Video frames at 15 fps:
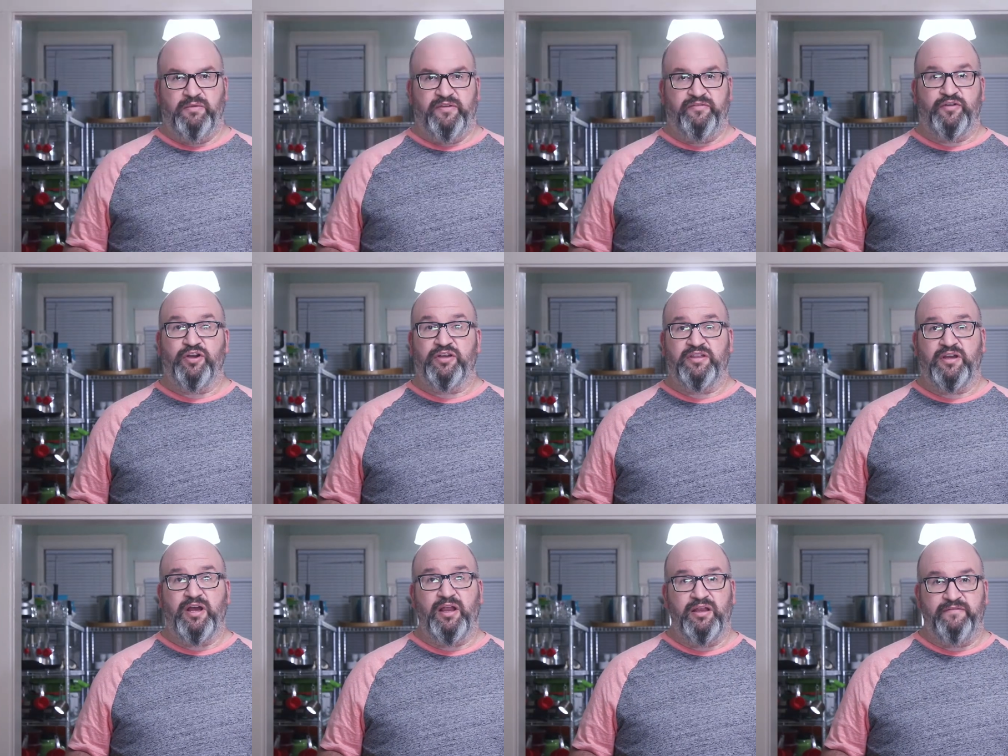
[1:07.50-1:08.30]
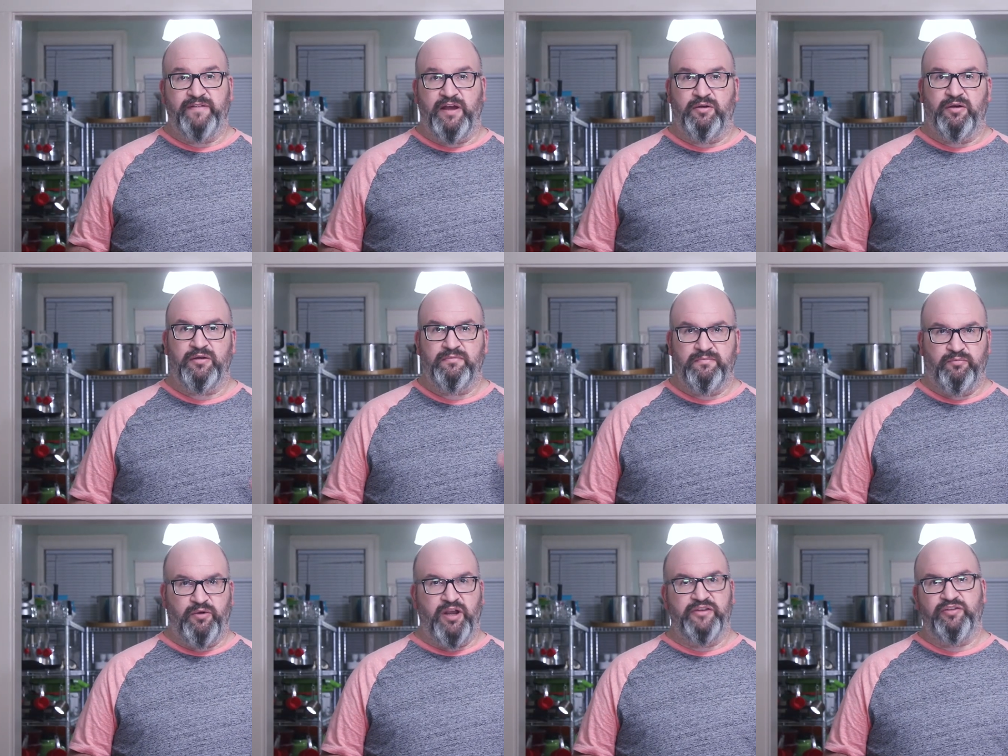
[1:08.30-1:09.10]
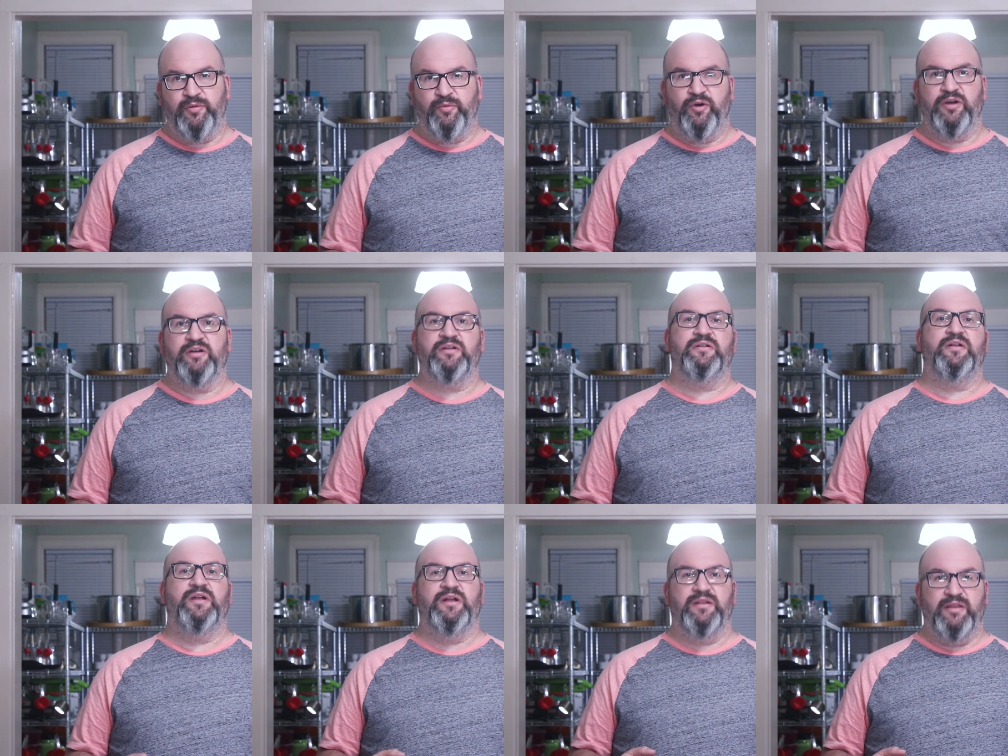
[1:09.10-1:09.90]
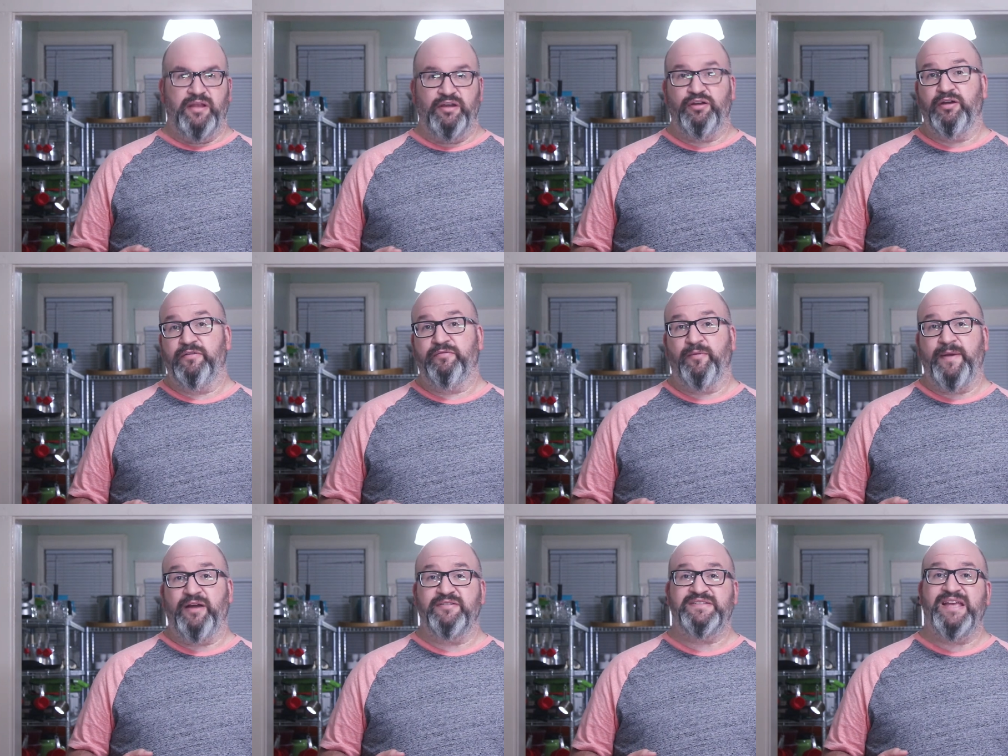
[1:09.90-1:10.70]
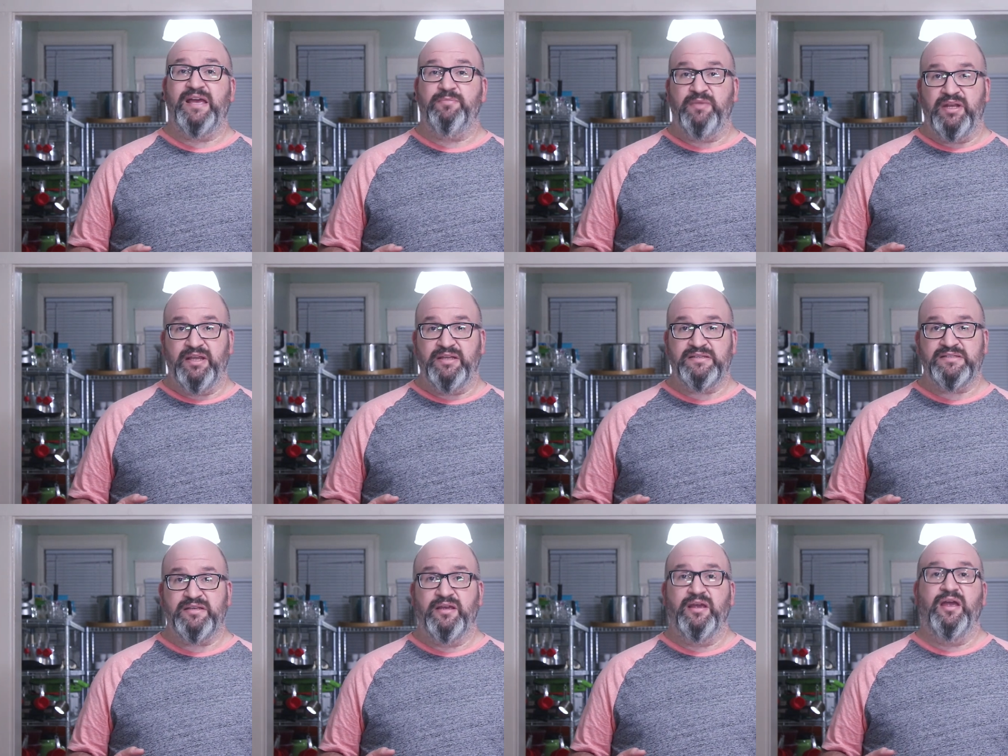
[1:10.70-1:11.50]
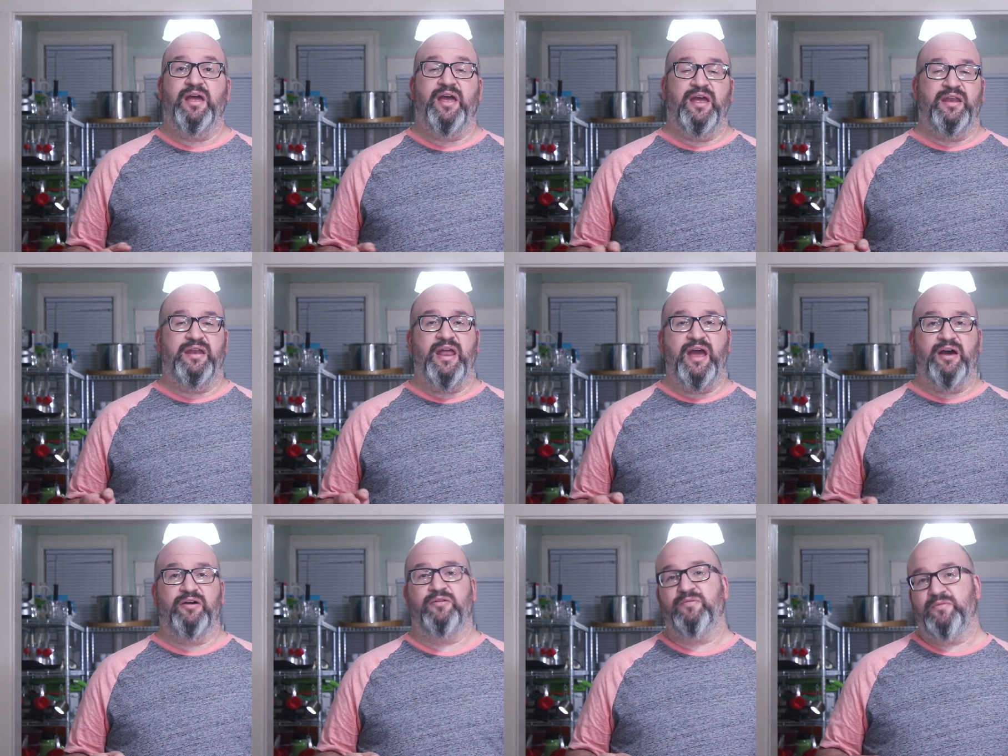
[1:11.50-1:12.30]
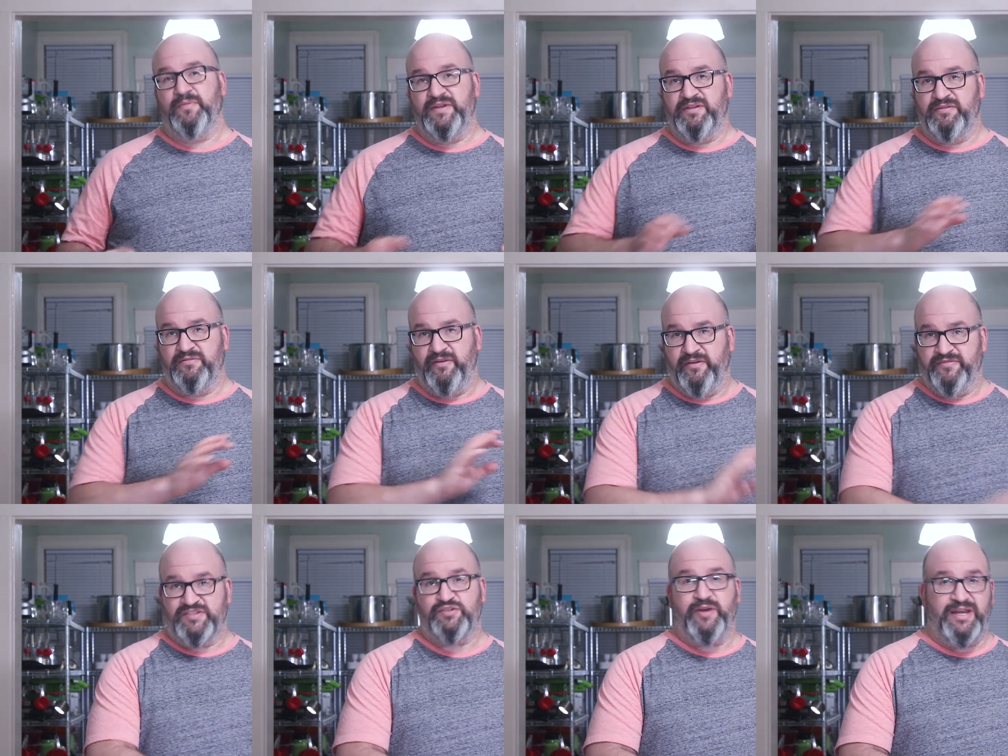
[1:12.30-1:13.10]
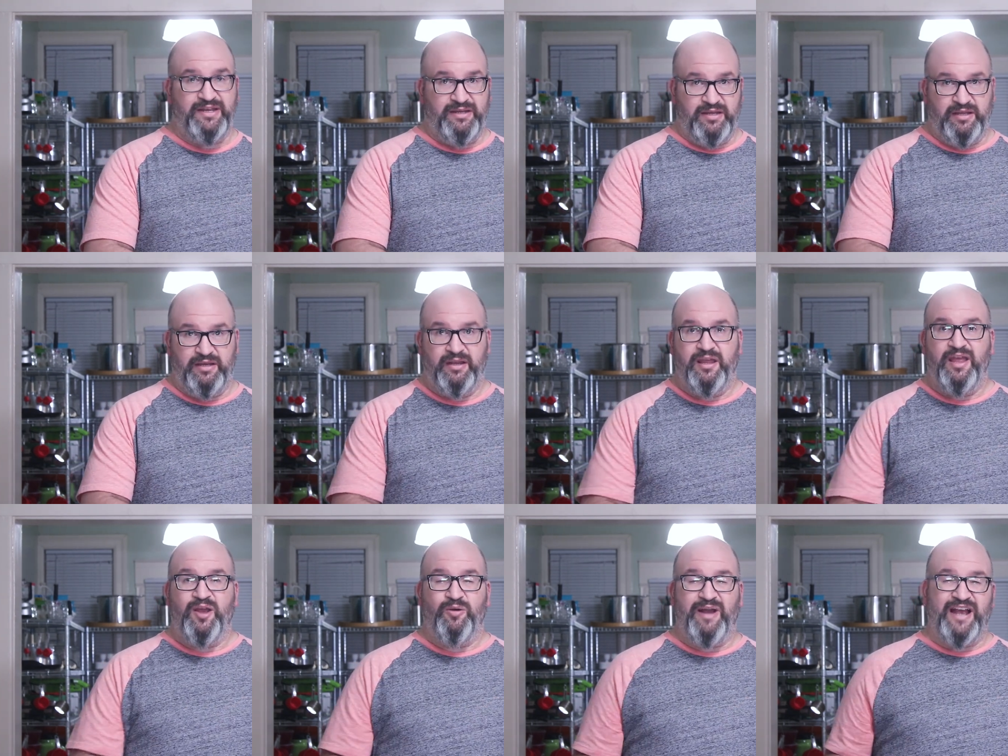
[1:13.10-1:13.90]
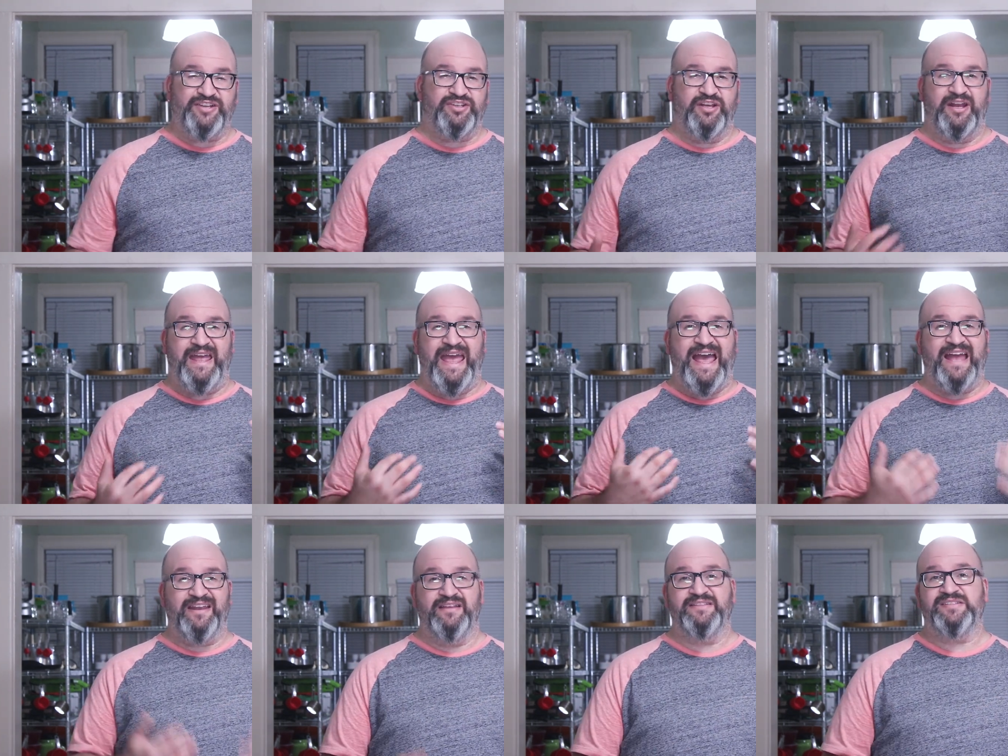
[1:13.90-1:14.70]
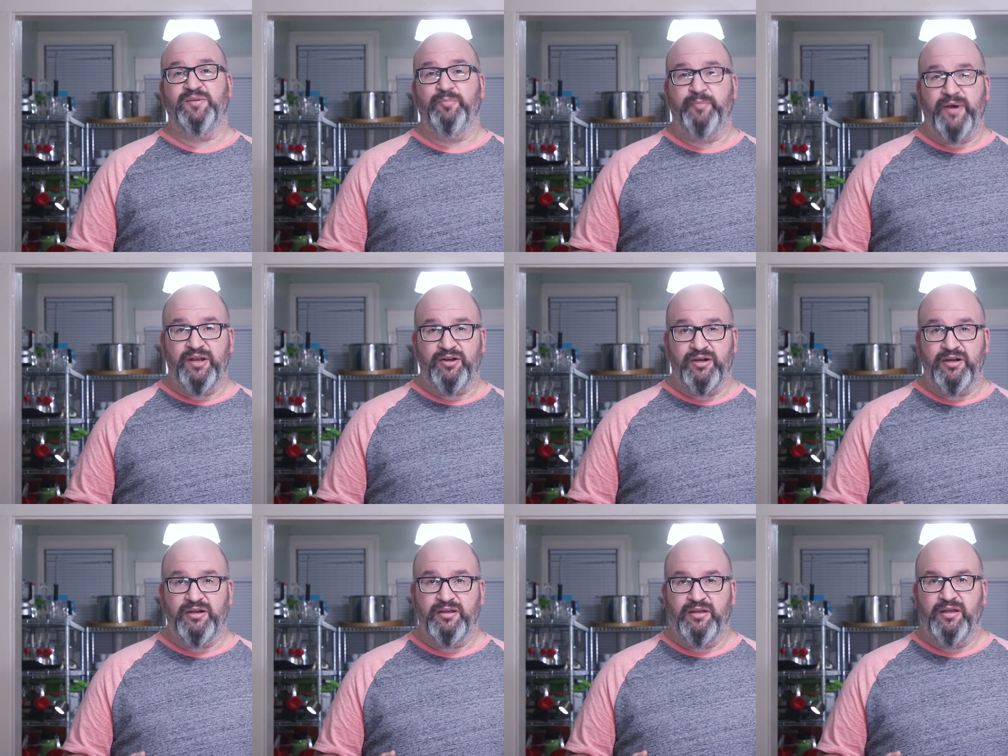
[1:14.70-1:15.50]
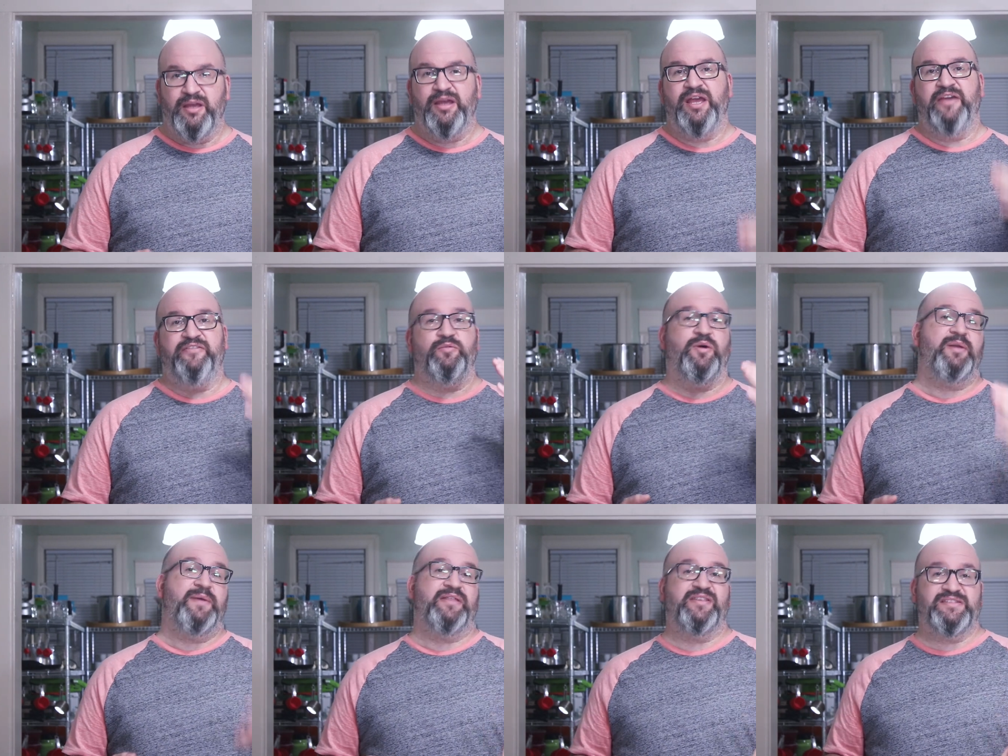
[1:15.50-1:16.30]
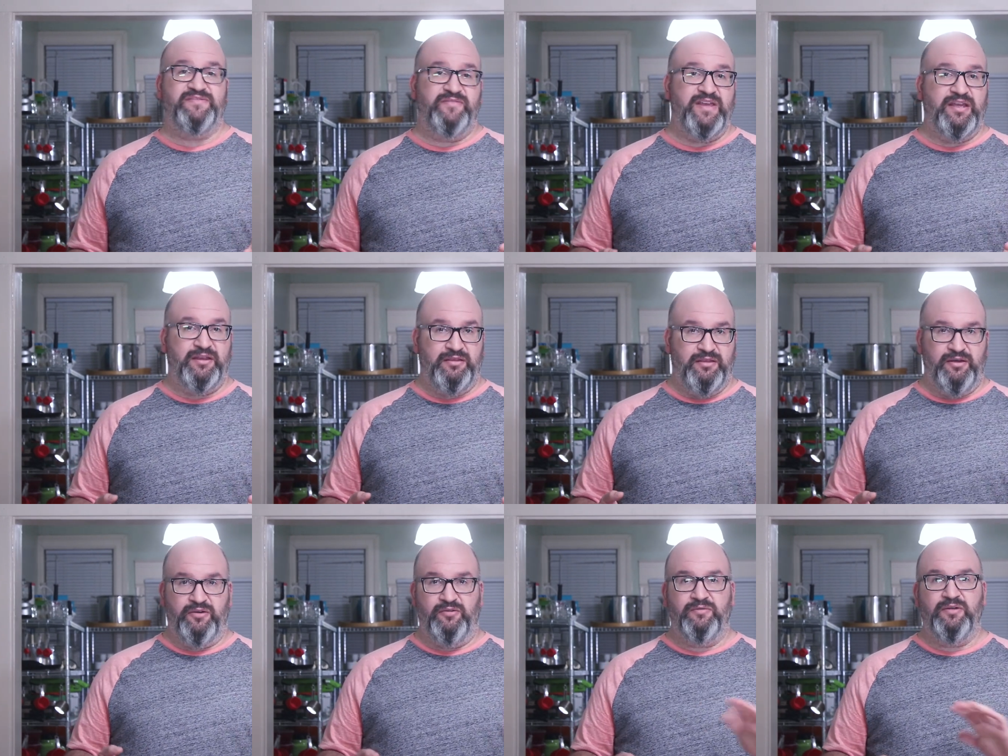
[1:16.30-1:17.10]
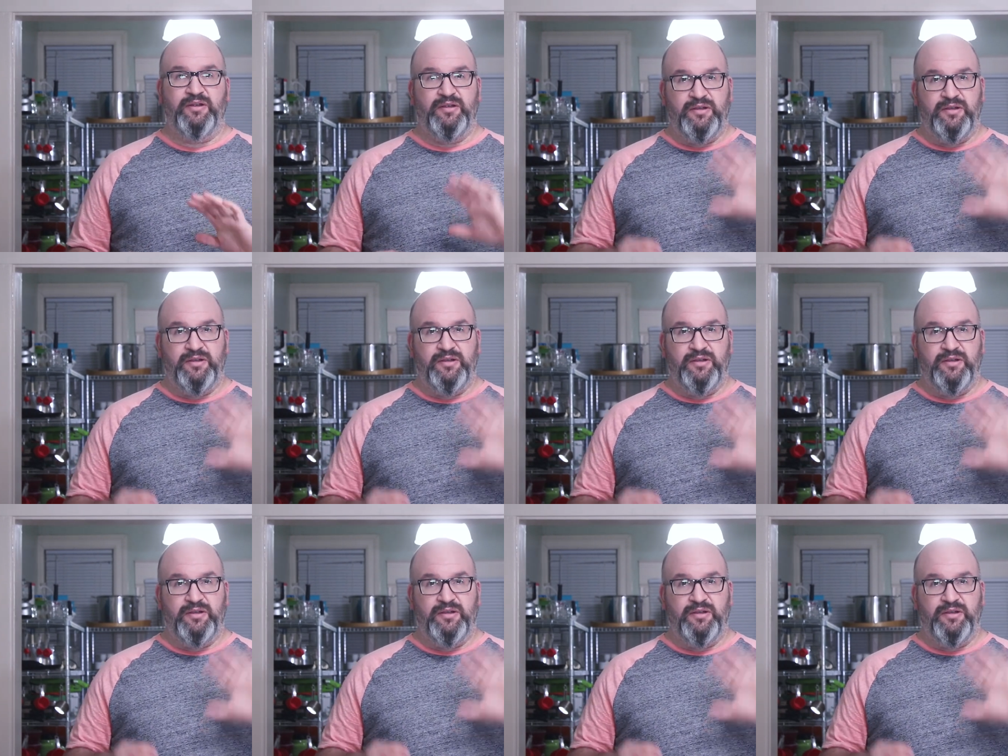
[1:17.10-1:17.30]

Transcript: We've cooked the cauliflower, brought it to a boil, let it cook for about 10 minutes, and now we have strained it. We're actually gonna add in some butter. If you wanna make this vegan though,